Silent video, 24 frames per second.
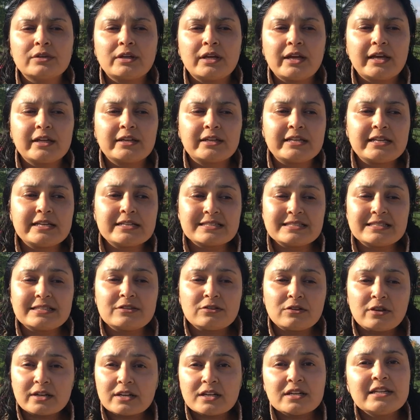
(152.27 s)
and he's
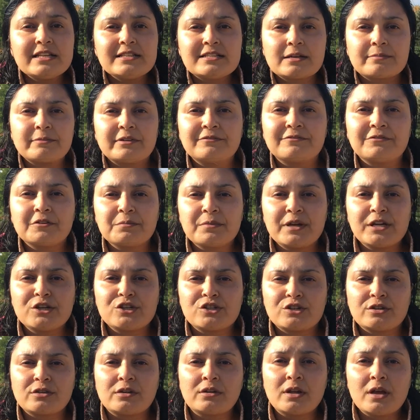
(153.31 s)
gonna need some
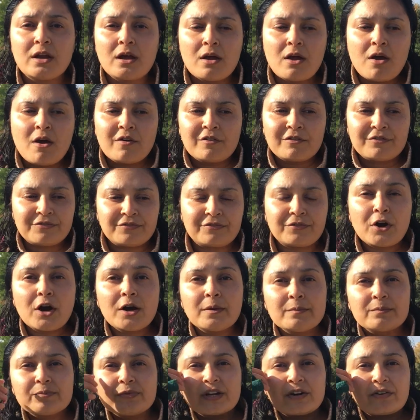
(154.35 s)
information
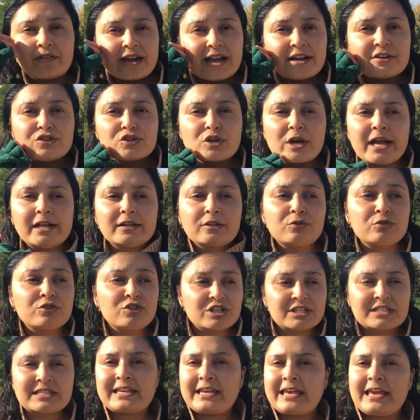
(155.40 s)
from the grandchild who
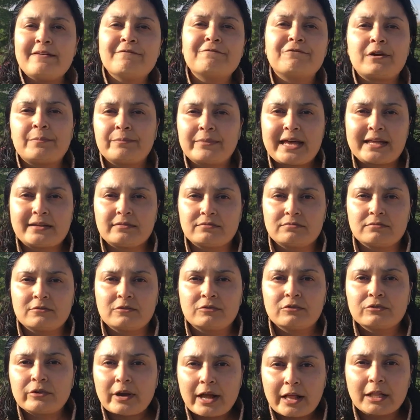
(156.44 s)
just came from that
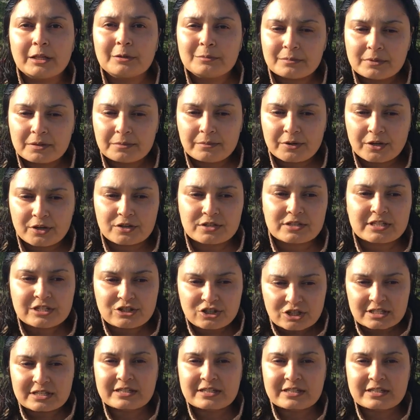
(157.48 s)
realm, because he